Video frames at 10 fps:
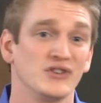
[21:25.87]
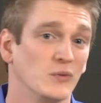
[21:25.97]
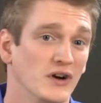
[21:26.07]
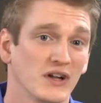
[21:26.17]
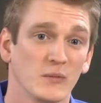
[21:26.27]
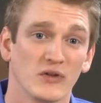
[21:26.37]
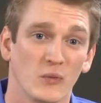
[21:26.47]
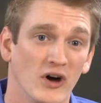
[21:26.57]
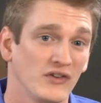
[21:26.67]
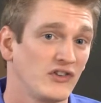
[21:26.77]
You're working with
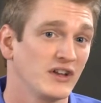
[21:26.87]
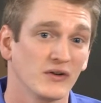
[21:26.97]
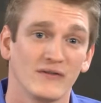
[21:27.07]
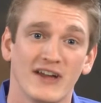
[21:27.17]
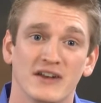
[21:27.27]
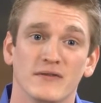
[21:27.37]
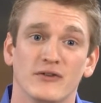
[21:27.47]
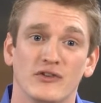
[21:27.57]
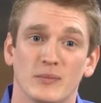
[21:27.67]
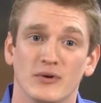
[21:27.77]
one single vendor
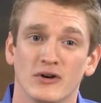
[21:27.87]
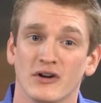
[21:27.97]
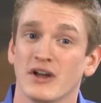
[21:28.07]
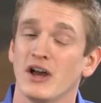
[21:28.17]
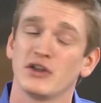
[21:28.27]
for support.